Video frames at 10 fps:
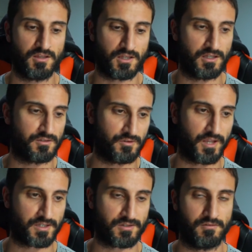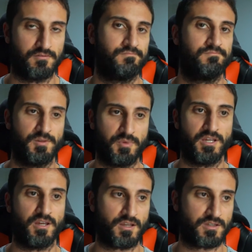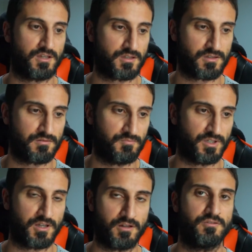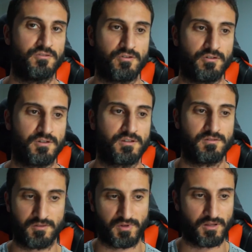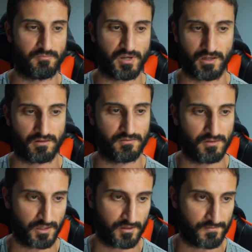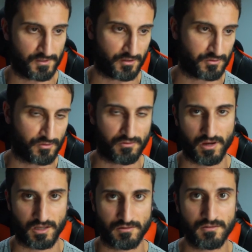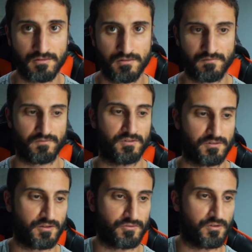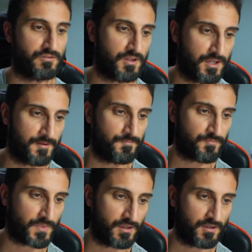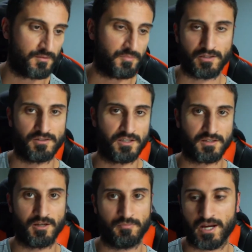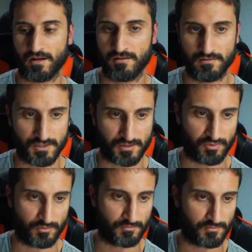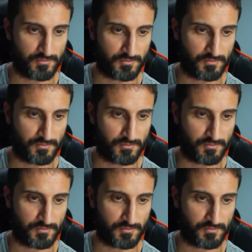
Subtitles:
you get into an accident, you pay your excess, but you get a new drone. It's better than paying another $2,000 for another drone. But you need to get it back, that's the problem.